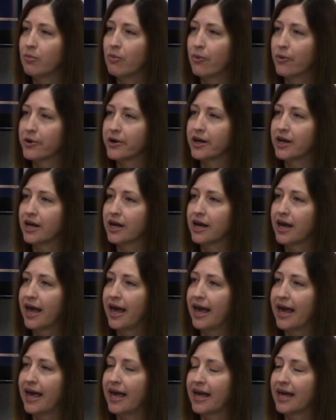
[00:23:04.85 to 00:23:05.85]
morning,
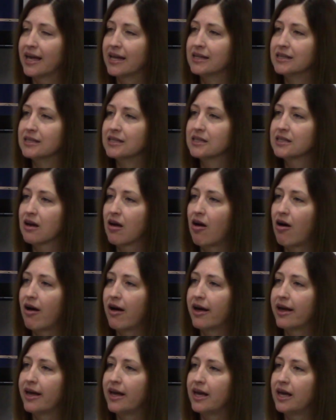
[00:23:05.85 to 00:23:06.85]
and
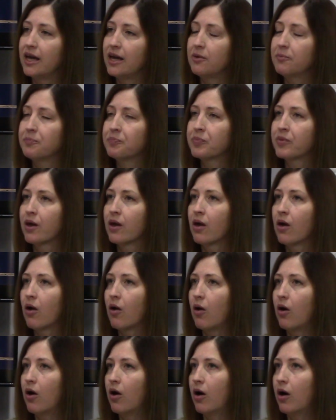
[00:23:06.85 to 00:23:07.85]
I
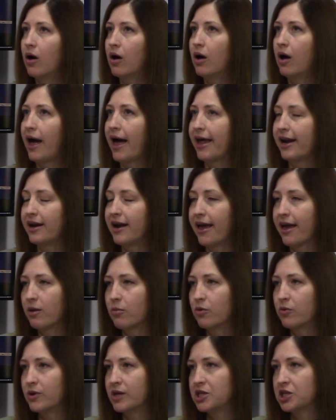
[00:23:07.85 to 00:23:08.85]
had an
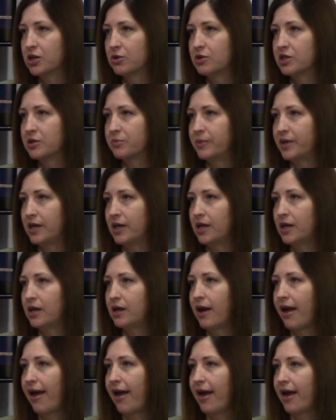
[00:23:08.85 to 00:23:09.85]
animal reach out to
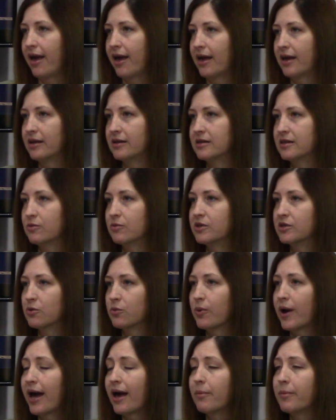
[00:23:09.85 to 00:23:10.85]
me, and it was a
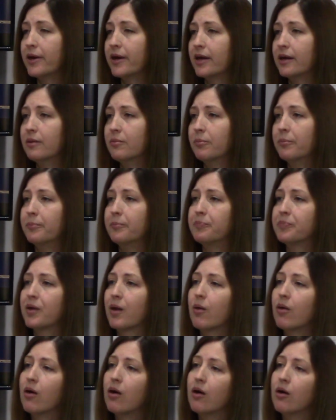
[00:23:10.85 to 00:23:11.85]
rabbit.
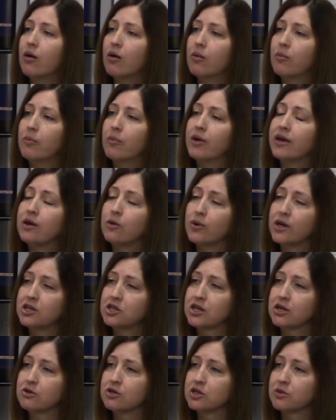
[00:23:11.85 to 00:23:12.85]
He
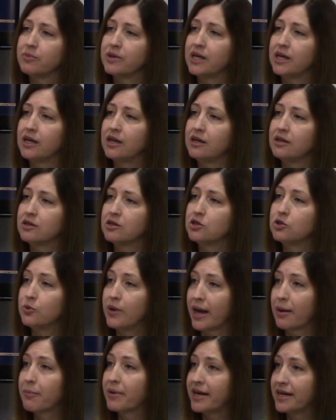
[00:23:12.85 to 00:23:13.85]
reached out to me to
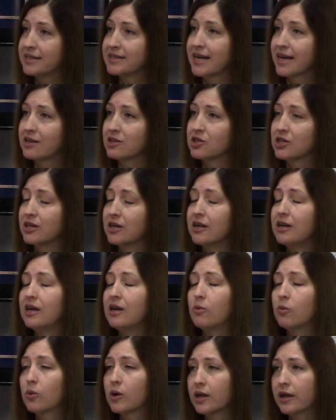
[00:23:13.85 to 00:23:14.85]
get my attention, and
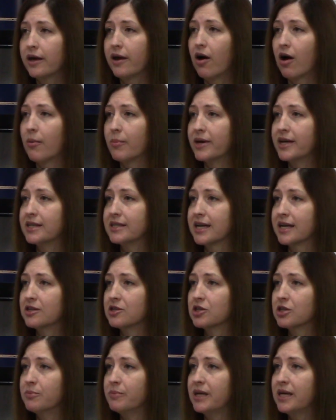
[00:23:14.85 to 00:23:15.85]
he really got my
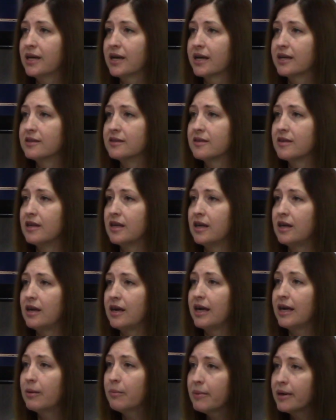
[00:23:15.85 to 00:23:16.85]
attention because the
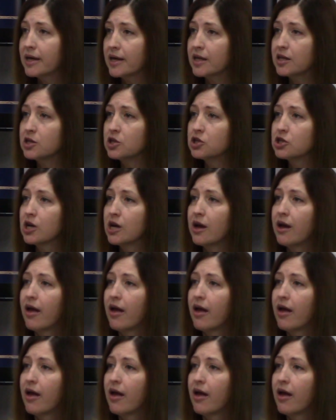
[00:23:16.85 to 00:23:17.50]
image